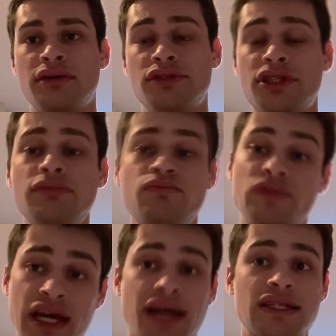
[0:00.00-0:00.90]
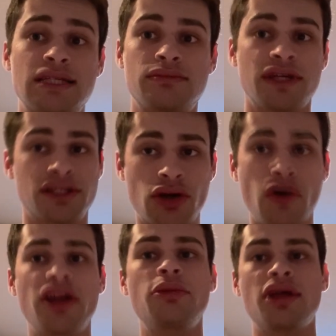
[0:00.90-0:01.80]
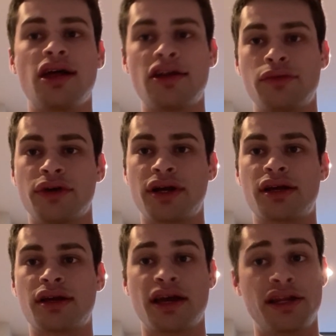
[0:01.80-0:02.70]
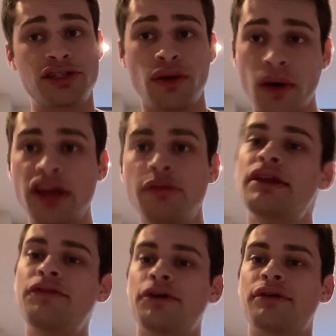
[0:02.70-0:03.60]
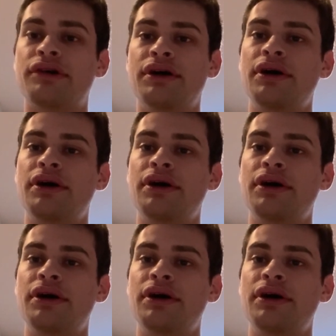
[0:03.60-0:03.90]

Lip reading: So yes, it's going to be a lot of work and it's going to be difficult,